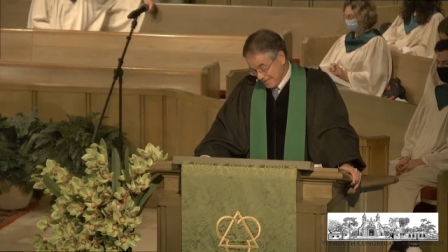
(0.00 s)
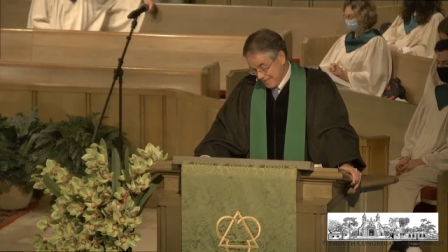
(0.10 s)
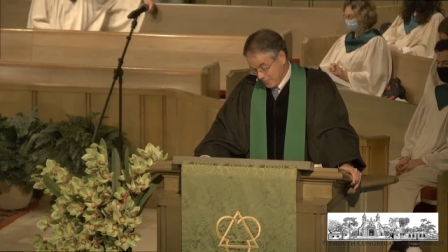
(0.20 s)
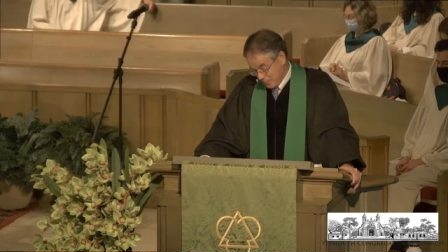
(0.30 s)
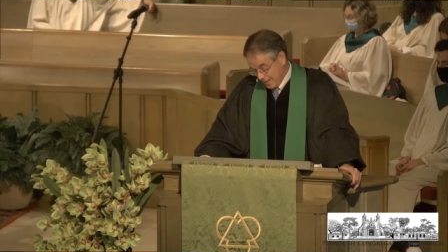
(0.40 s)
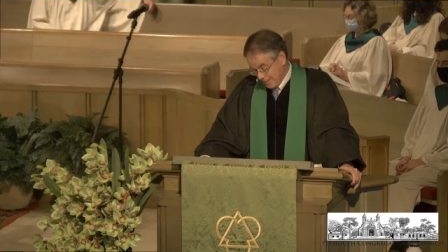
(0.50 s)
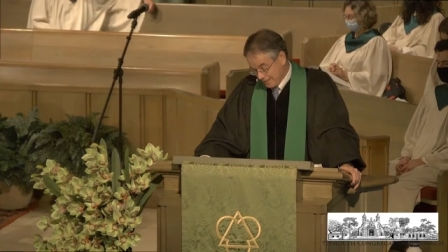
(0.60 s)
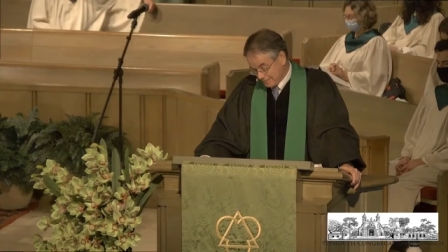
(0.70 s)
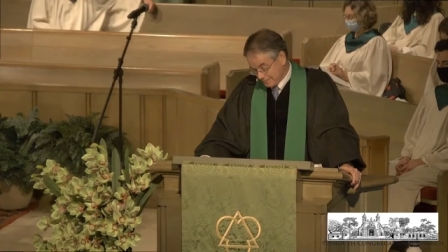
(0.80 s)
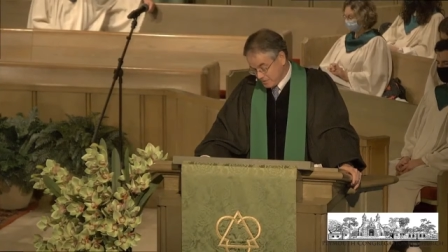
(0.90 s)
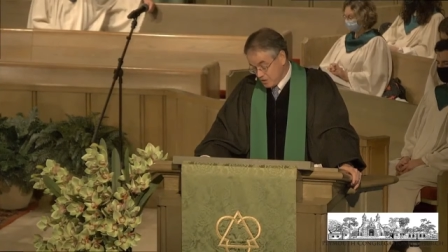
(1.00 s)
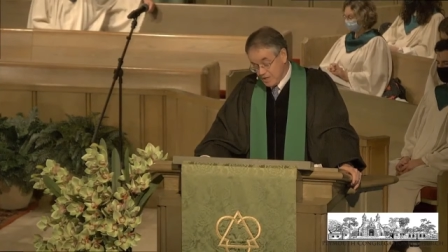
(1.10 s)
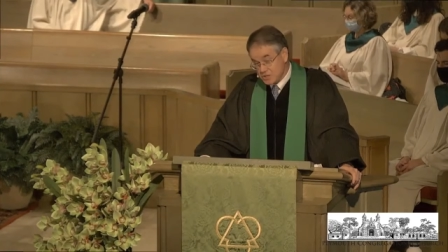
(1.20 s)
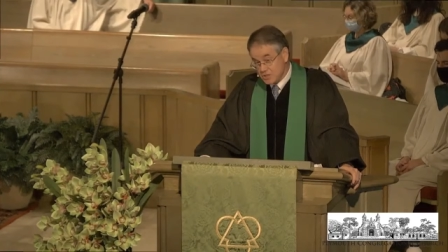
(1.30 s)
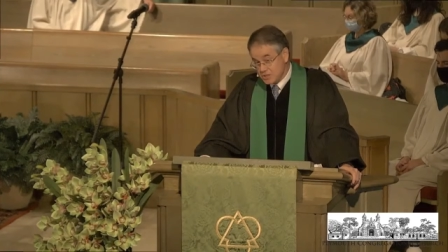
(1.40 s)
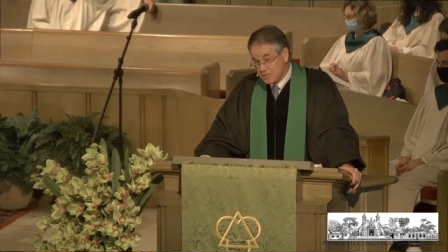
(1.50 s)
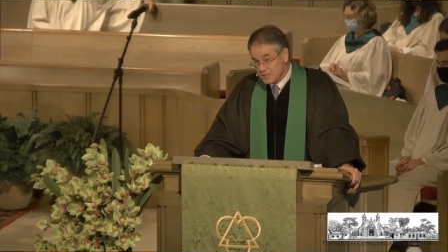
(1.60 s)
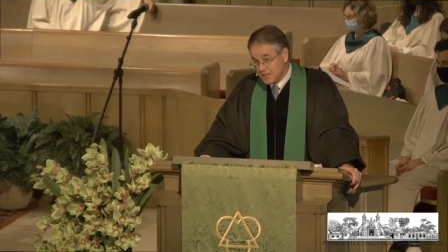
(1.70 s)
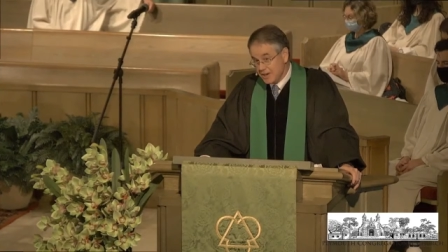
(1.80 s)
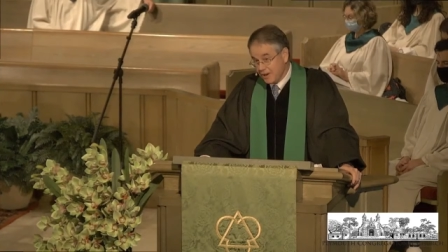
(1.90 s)
it that way. Jesus
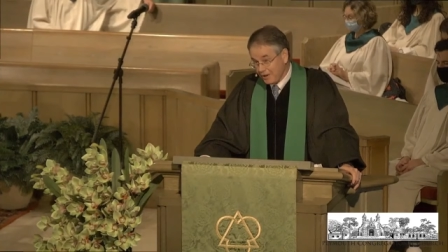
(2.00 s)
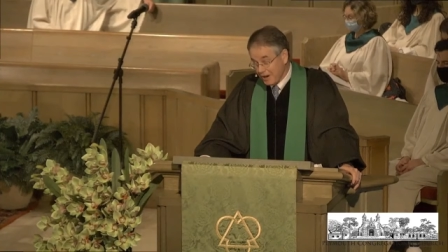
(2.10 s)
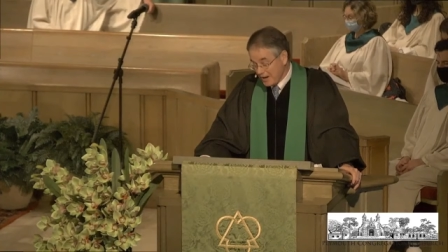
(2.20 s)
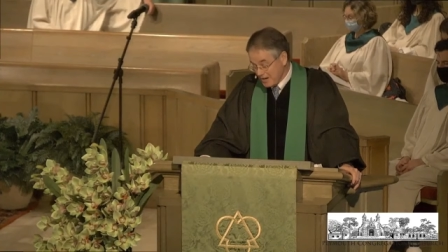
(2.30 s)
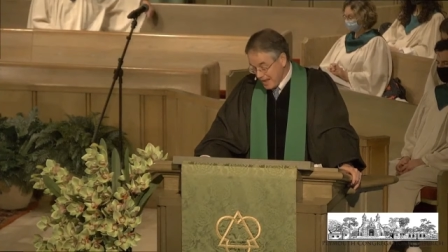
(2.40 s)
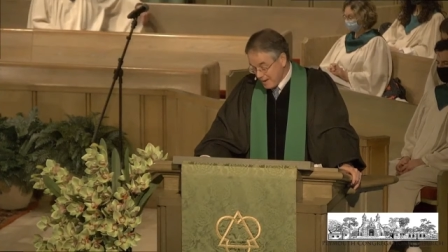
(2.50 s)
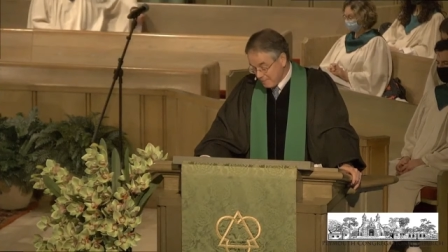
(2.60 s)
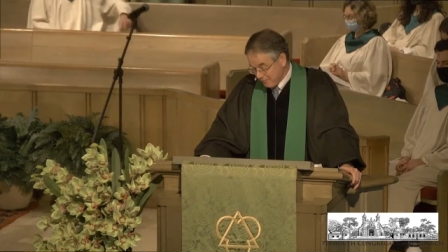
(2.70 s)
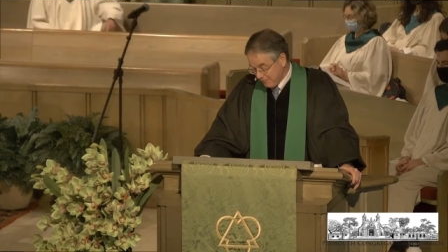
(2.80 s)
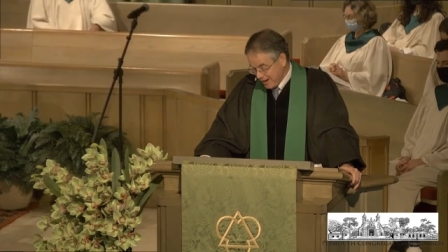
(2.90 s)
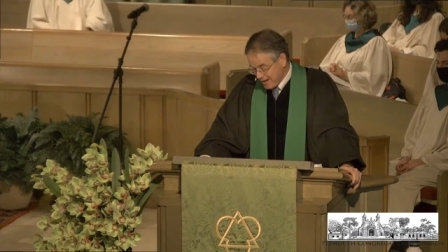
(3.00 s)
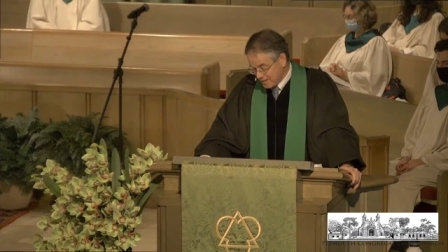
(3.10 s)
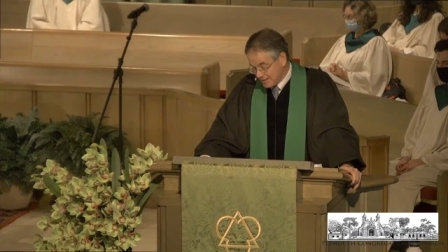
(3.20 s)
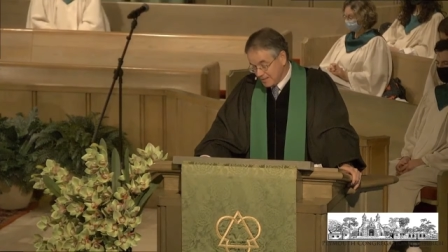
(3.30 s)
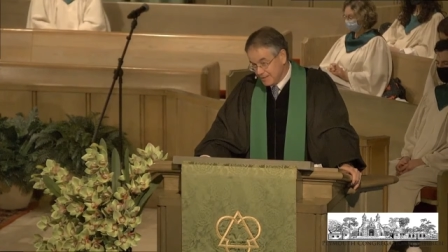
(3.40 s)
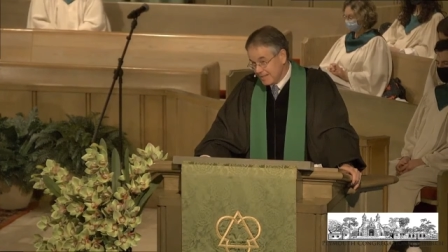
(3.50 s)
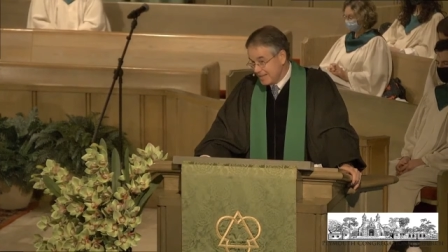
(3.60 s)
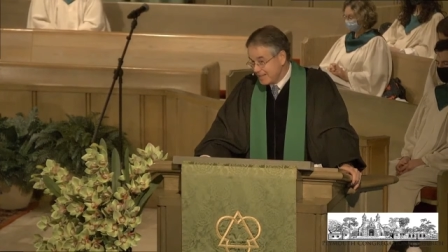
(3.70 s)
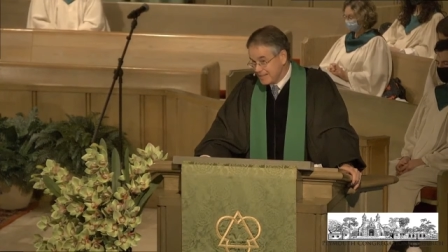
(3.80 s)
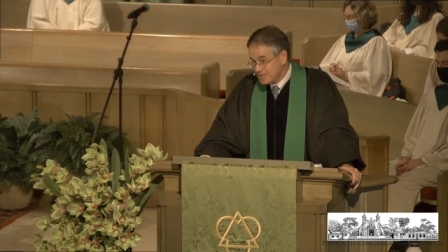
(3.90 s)
didn't see our unnamed friend,
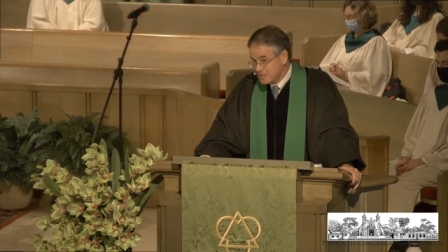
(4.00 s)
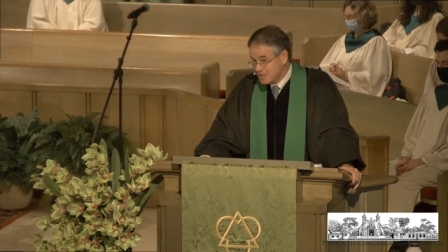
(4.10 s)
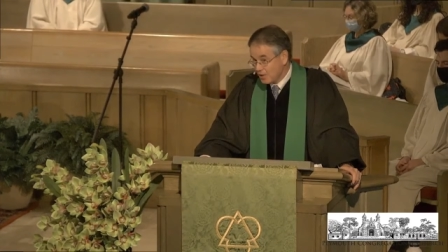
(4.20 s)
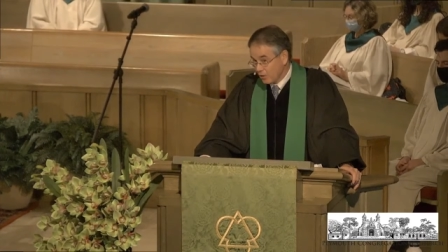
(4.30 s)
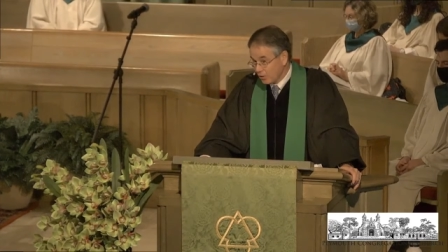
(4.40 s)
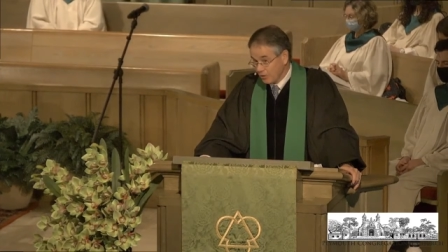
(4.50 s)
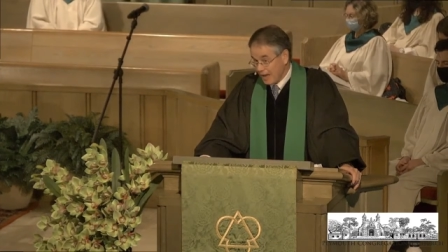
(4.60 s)
he didn't see her